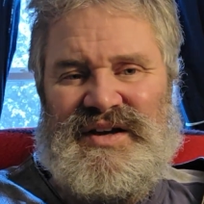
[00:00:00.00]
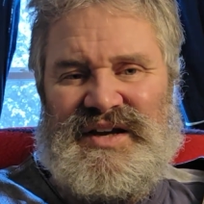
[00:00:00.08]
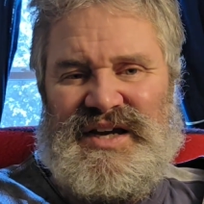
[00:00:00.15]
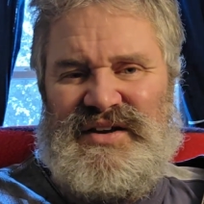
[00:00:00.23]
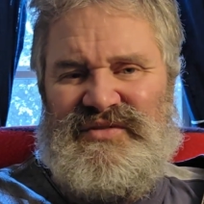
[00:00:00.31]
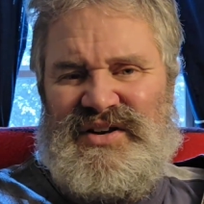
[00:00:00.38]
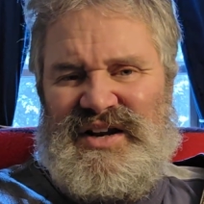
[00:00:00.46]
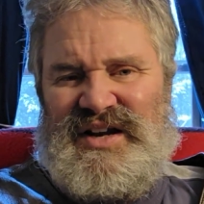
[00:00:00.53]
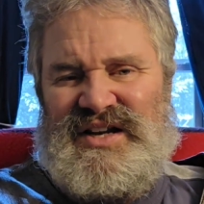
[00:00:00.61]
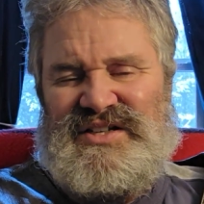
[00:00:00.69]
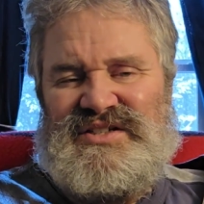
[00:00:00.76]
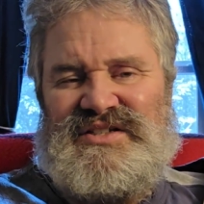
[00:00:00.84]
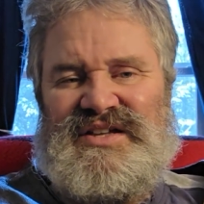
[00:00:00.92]
Even in
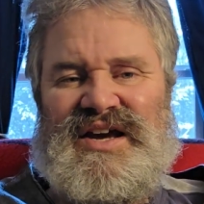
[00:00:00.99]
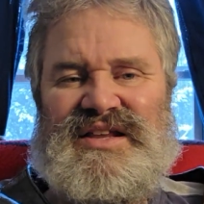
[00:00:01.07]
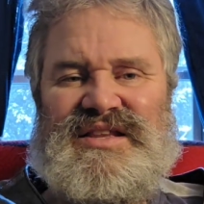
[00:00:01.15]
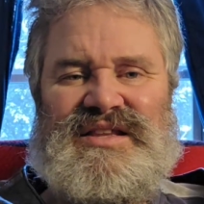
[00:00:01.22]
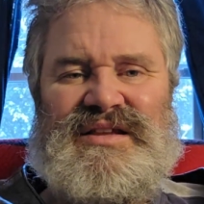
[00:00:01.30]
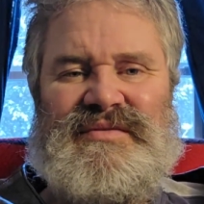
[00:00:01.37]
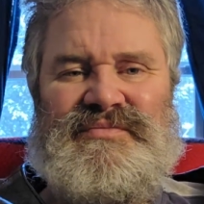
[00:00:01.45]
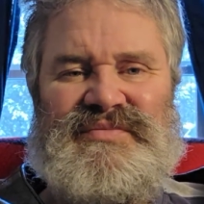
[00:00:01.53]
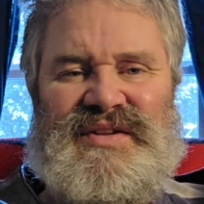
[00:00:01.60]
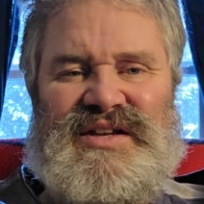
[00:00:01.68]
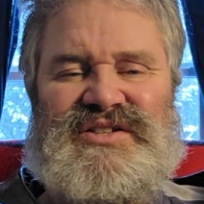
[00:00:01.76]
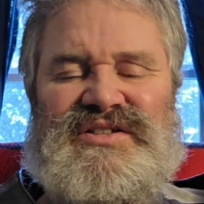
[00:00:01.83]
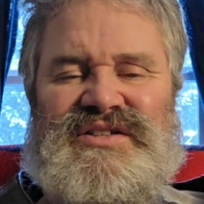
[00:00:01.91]
its death, its